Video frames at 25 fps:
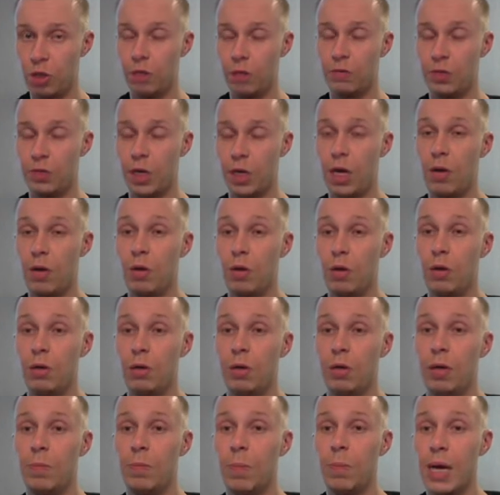of time on
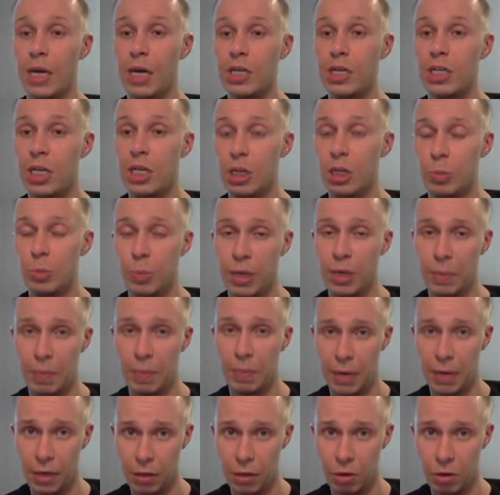a max HP
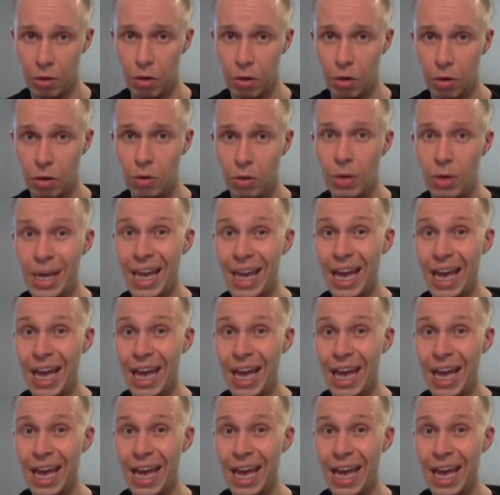Pangoro,